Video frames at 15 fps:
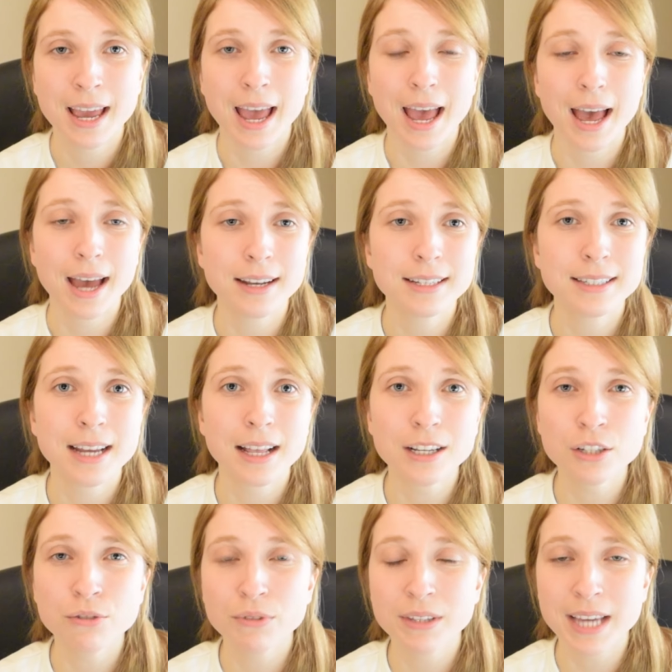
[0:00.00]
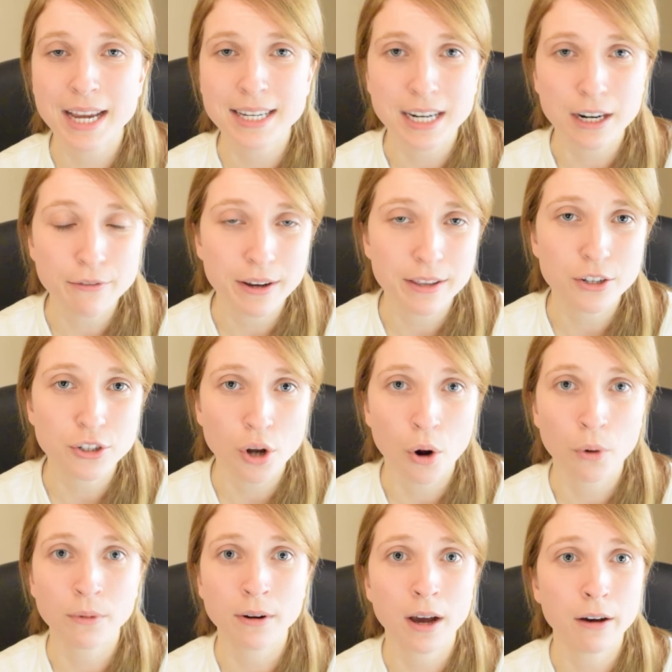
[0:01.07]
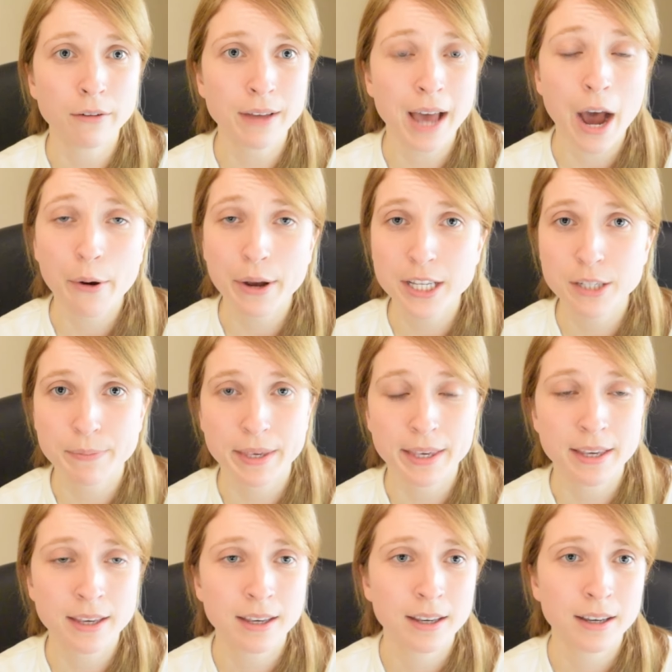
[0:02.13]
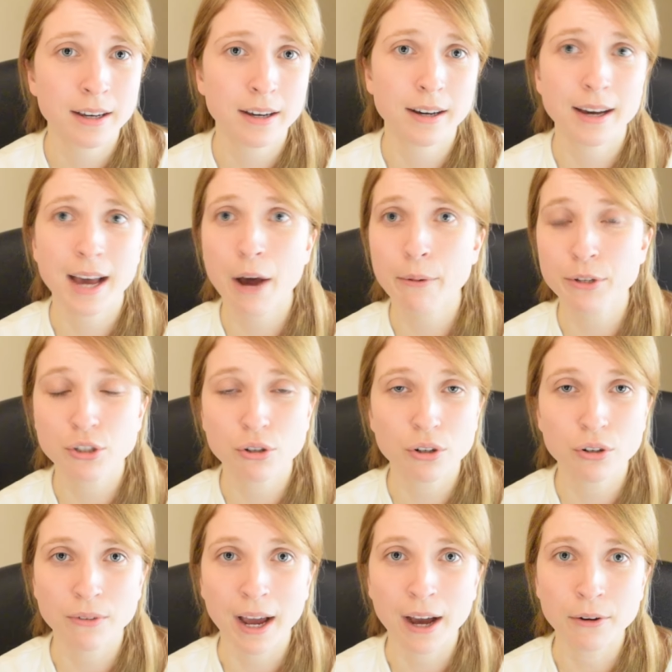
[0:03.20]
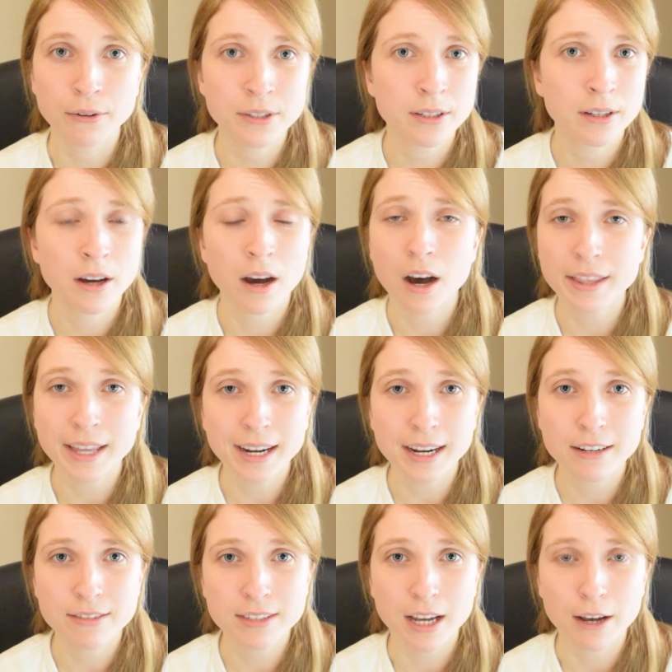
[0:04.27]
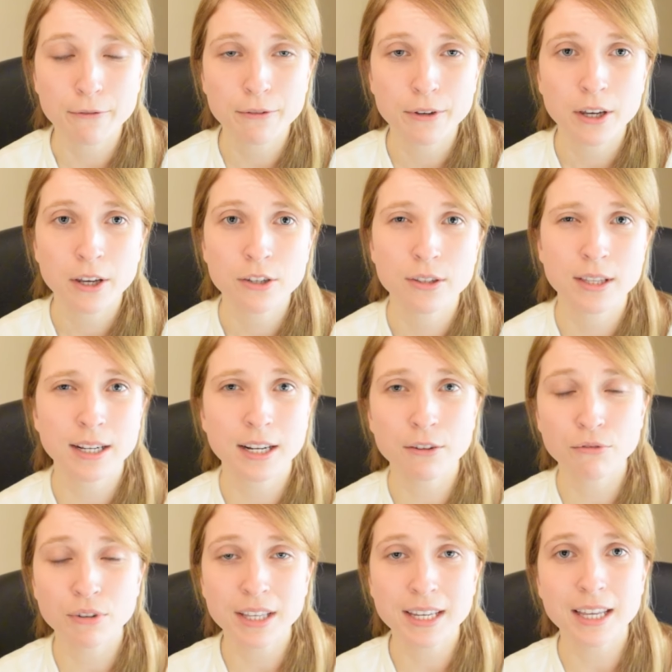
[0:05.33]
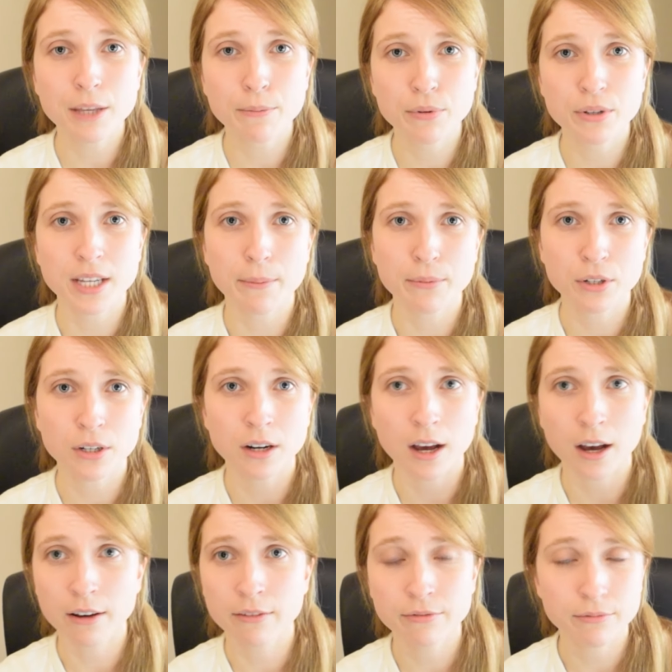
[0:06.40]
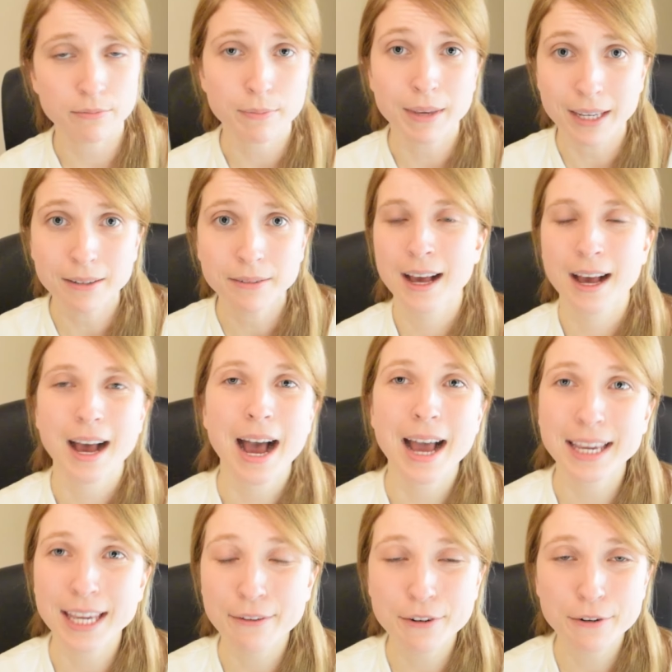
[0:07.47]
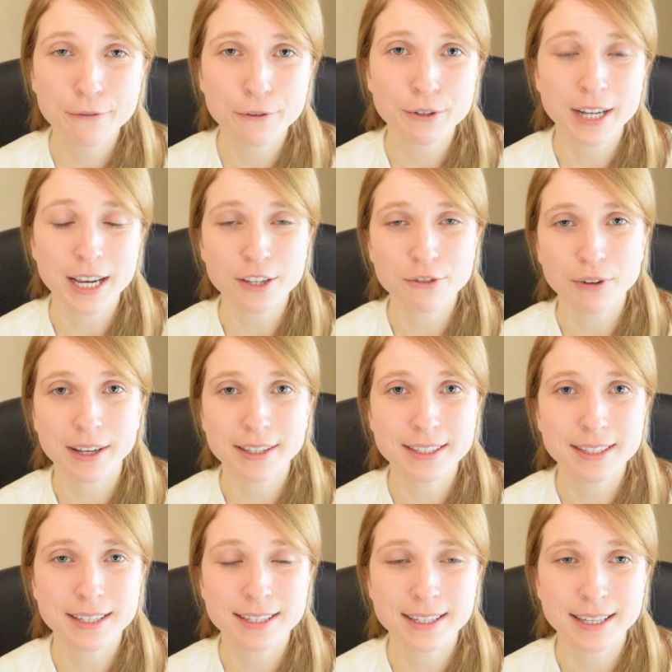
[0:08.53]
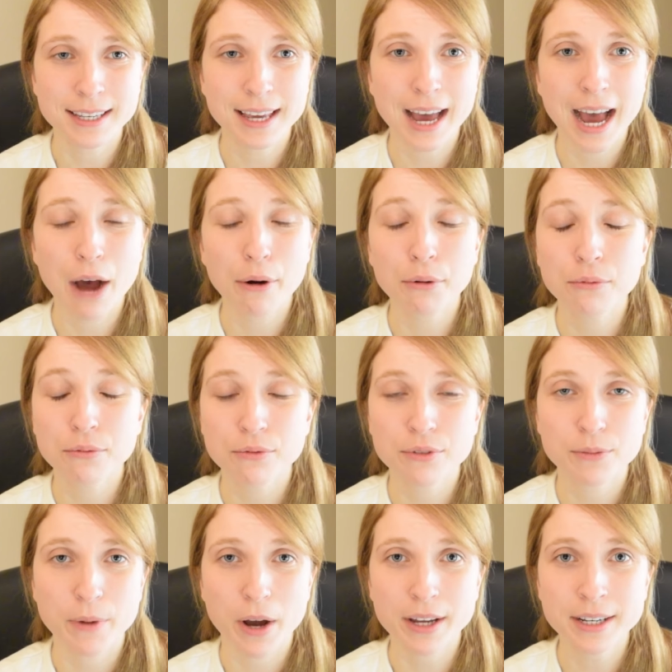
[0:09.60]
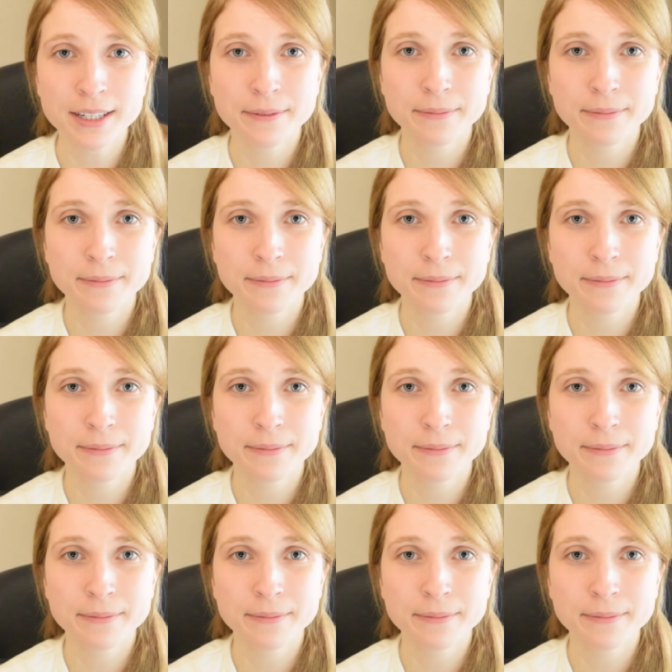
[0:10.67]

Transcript: and tell it to really identify the tone of how I speak, how we joke around, all that kind of stuff, so they can really get the perception of me. I gave it a few test runs to see how it would respond.